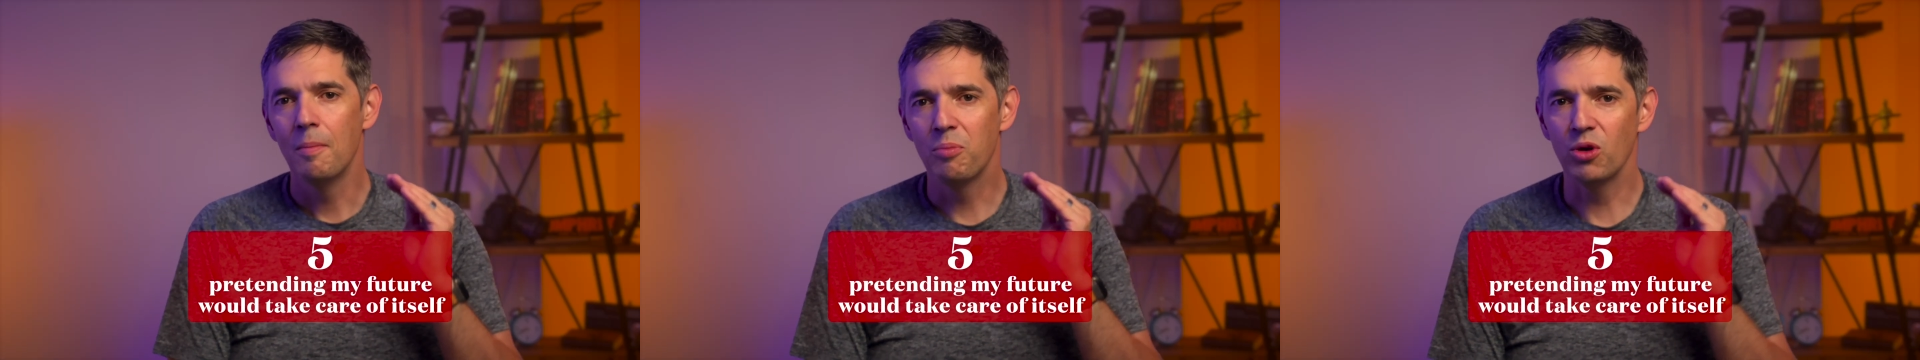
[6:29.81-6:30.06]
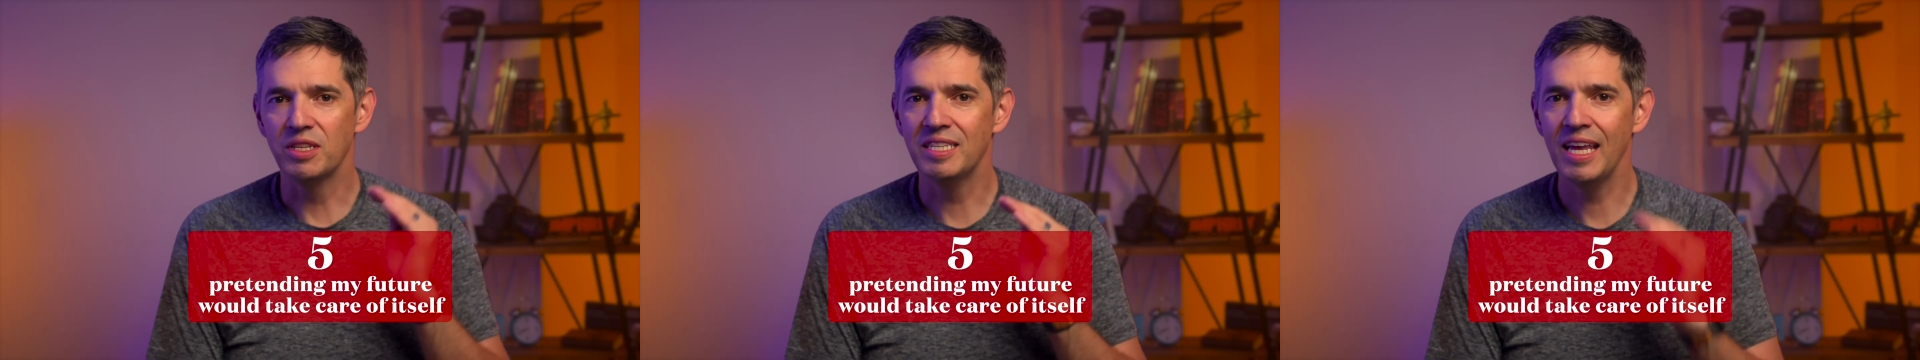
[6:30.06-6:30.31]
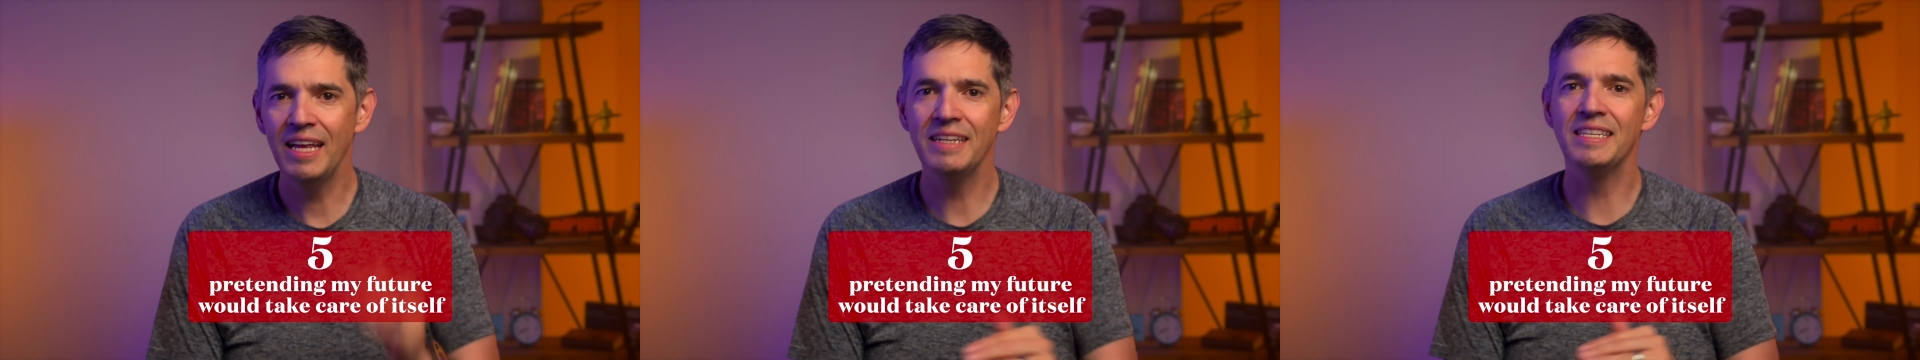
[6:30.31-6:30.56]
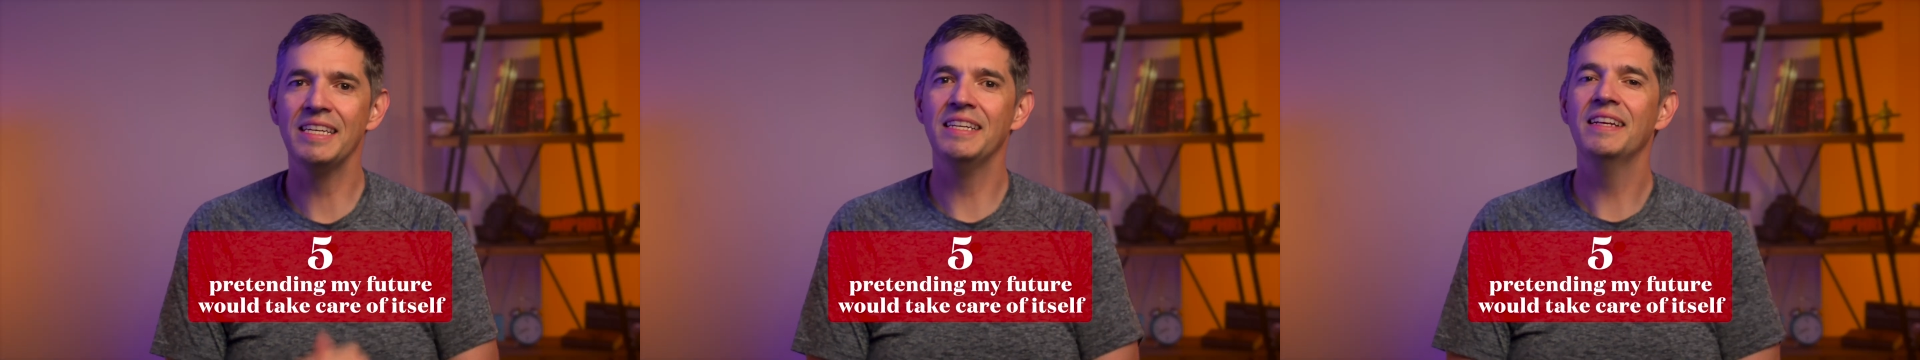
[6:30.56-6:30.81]

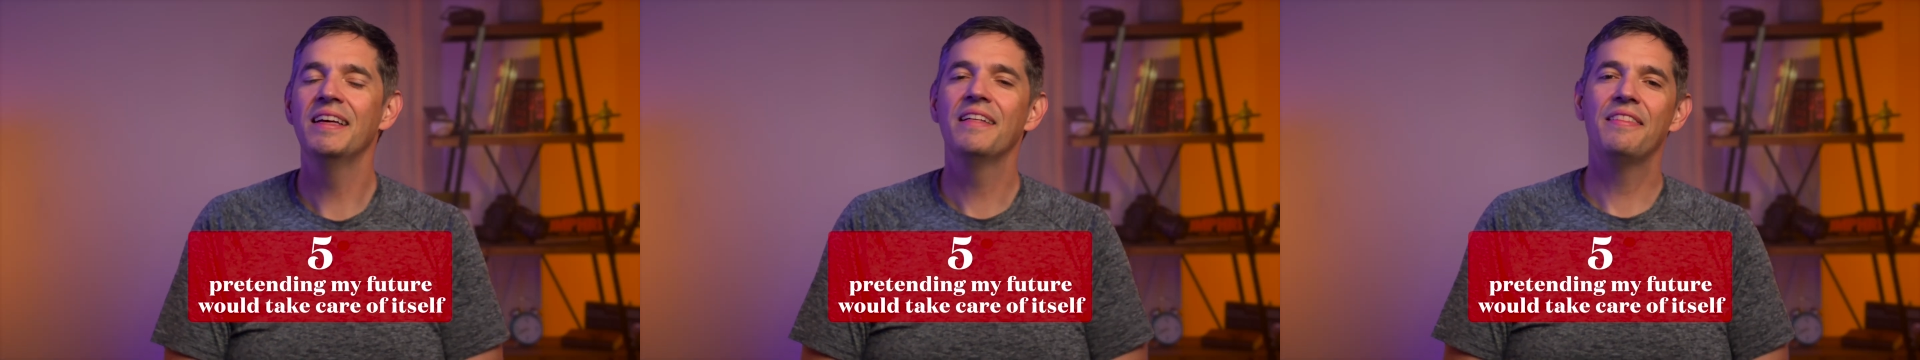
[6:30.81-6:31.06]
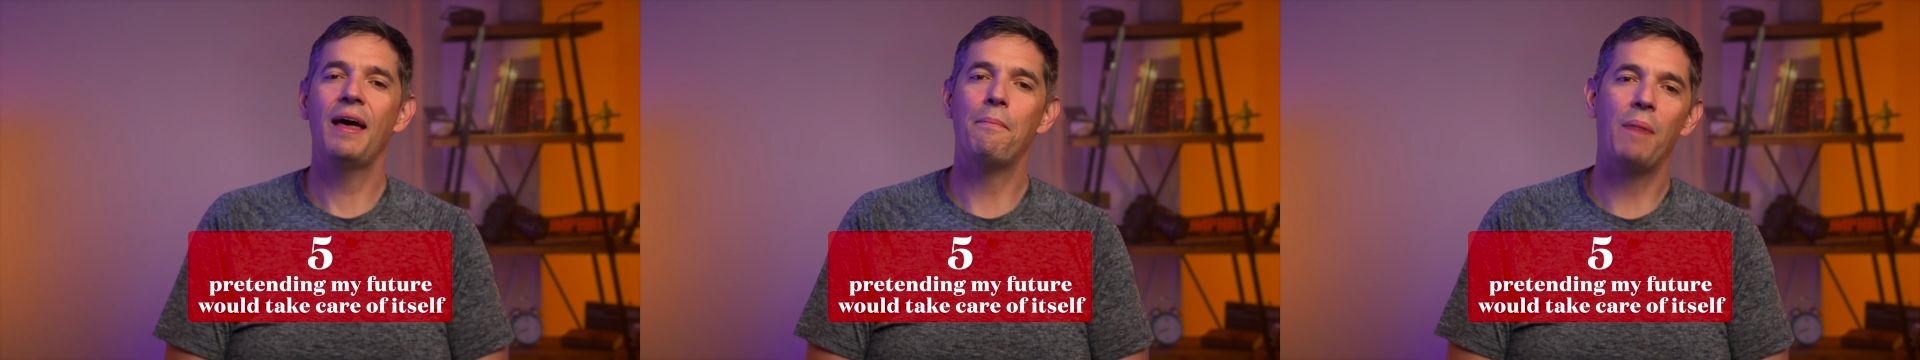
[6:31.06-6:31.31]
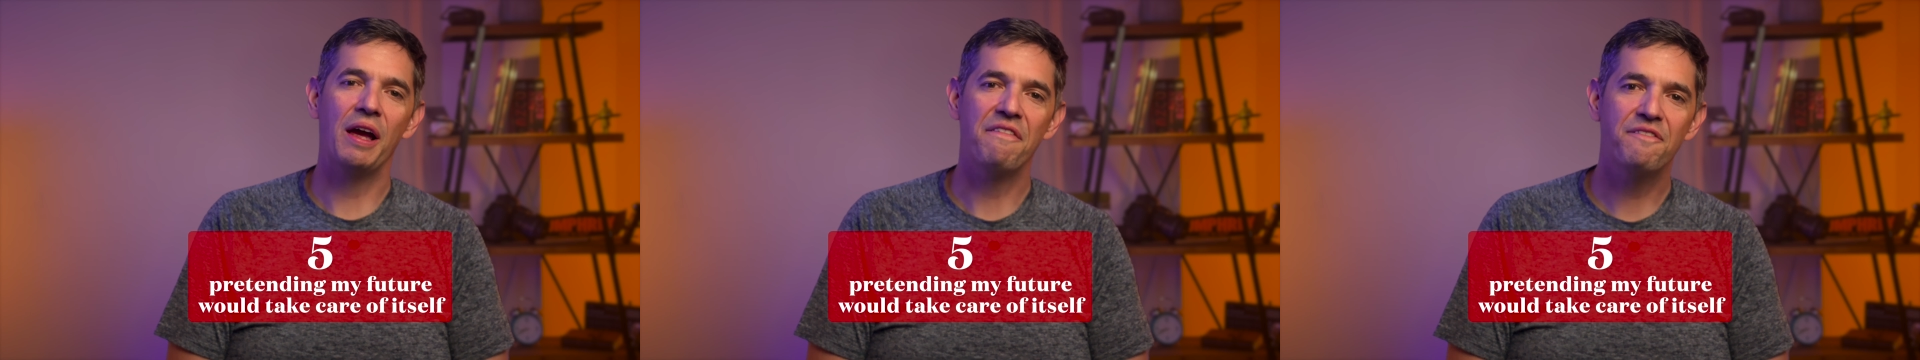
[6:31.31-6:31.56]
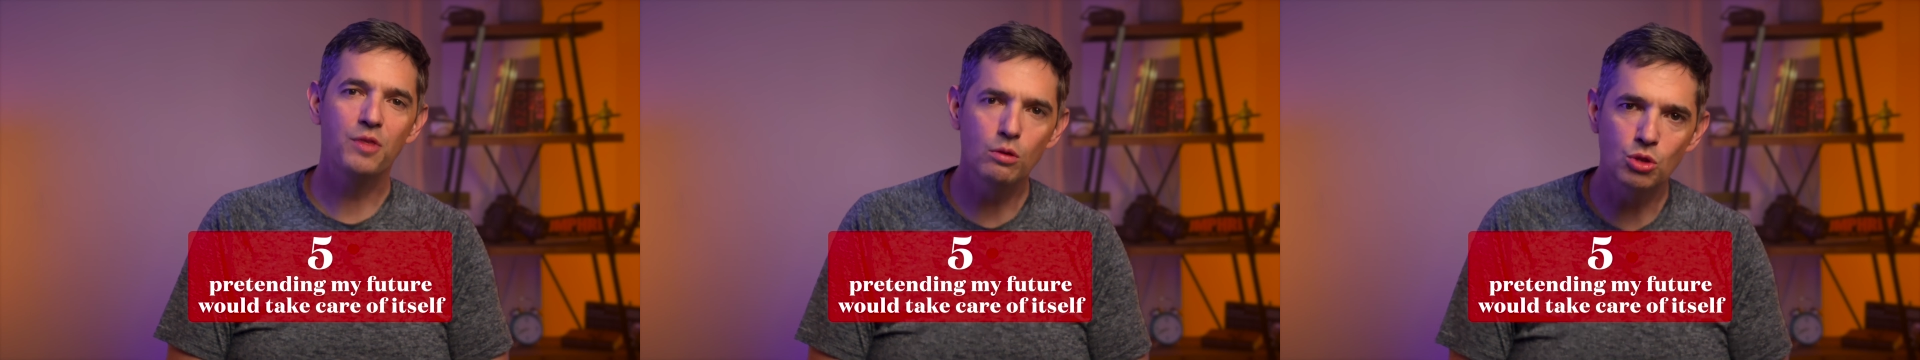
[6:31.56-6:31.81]
pretending that my
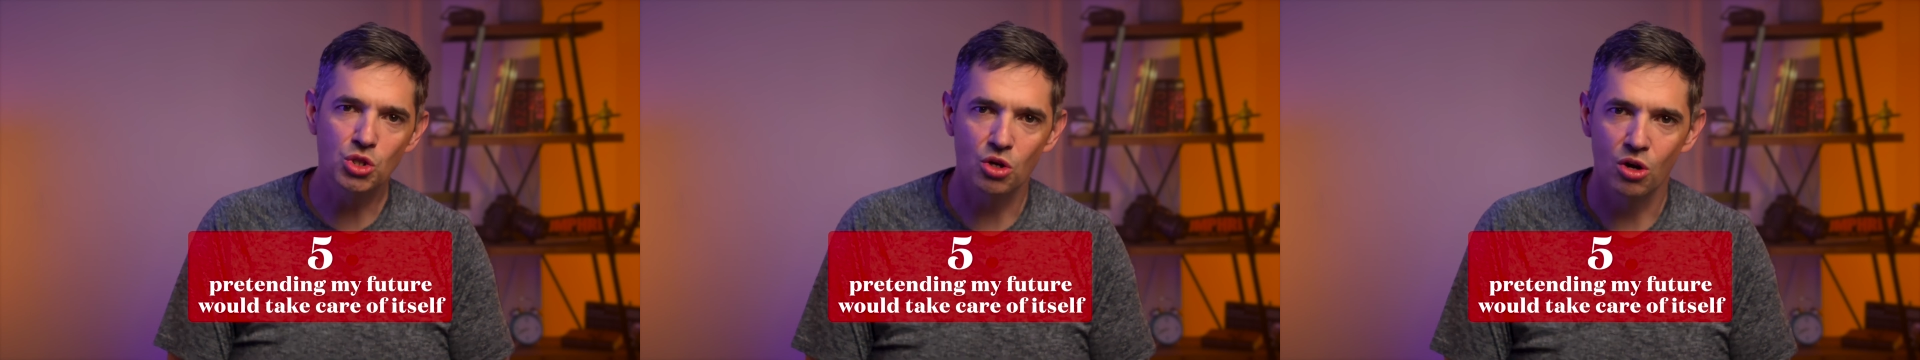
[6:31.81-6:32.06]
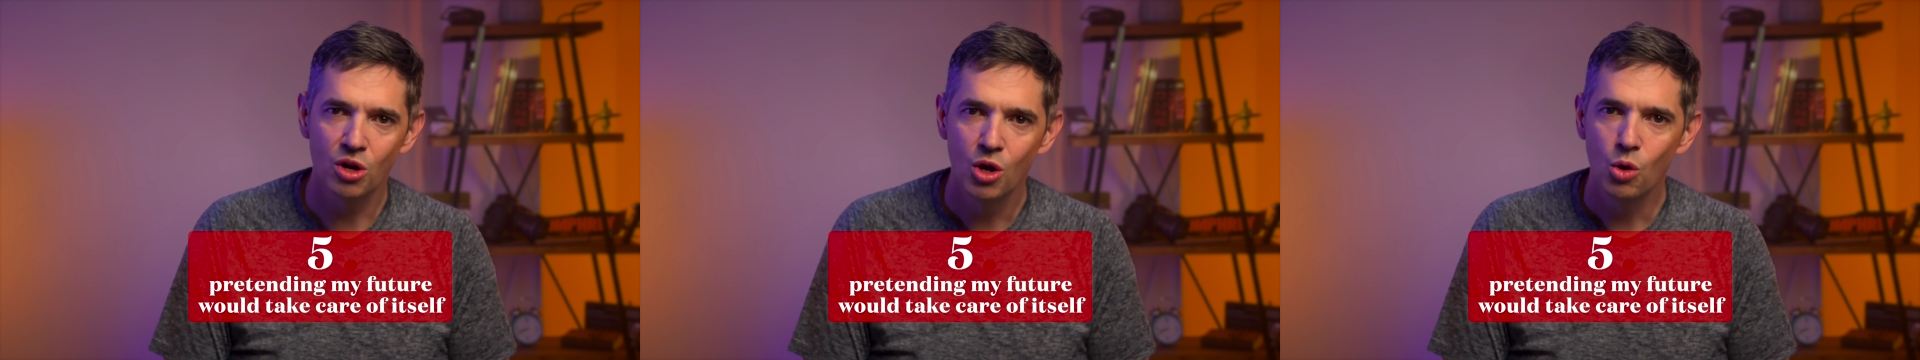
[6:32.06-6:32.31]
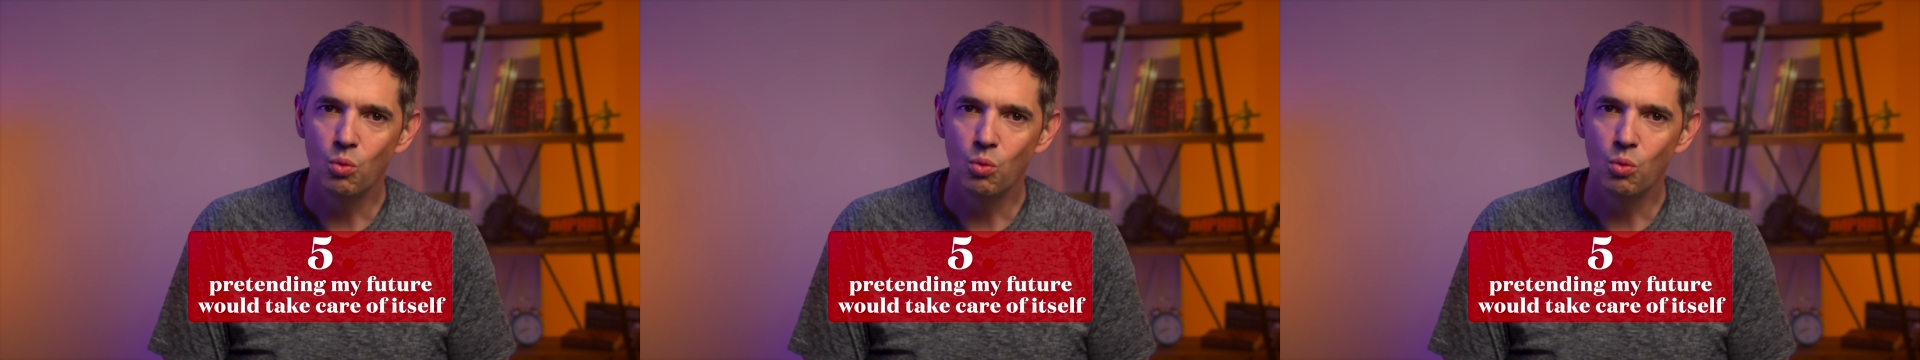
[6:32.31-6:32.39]
future